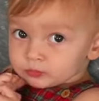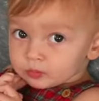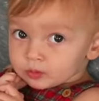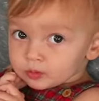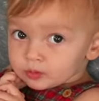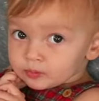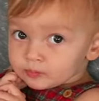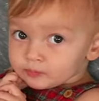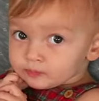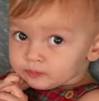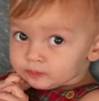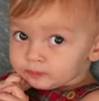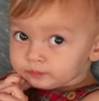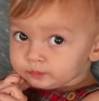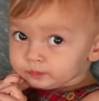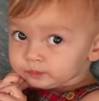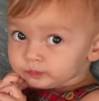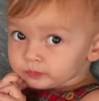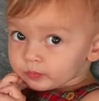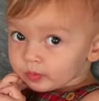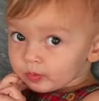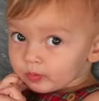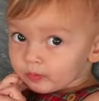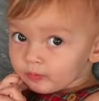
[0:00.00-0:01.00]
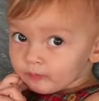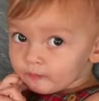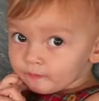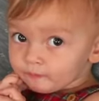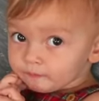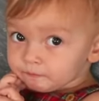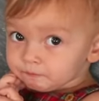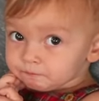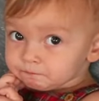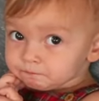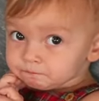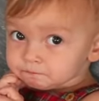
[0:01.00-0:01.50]
Are you enjoying your
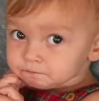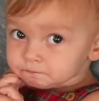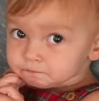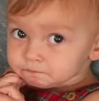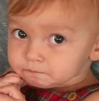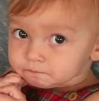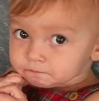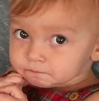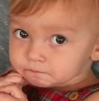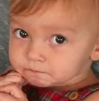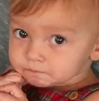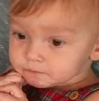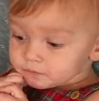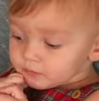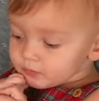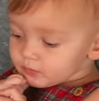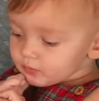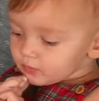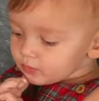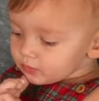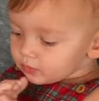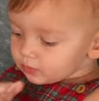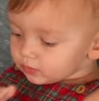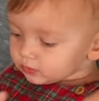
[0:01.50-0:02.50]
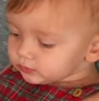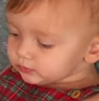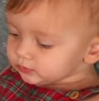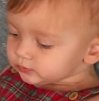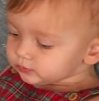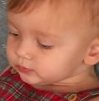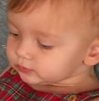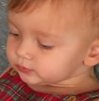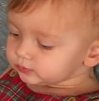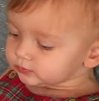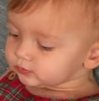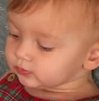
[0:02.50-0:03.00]
pancakes?
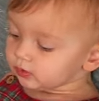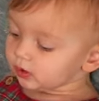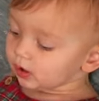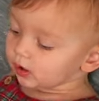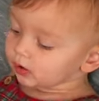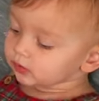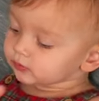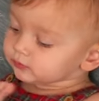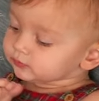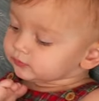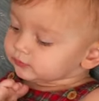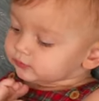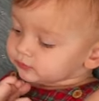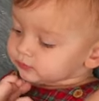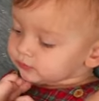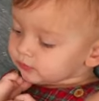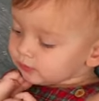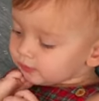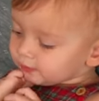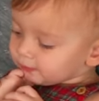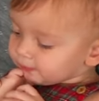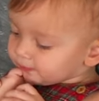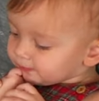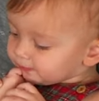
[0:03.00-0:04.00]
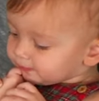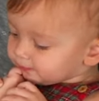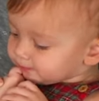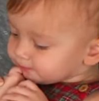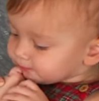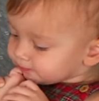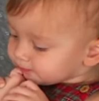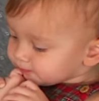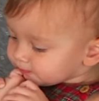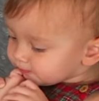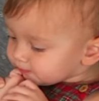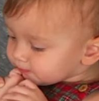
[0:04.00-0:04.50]
And your raspberries and your
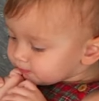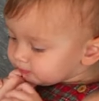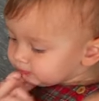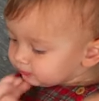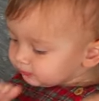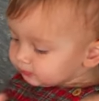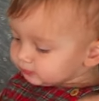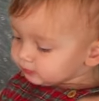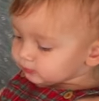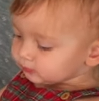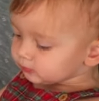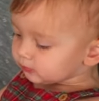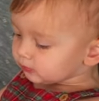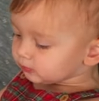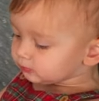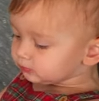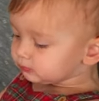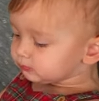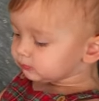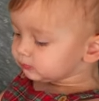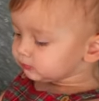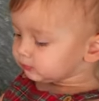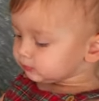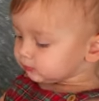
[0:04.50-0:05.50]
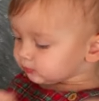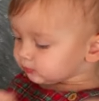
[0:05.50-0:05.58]
strawberries? Christmas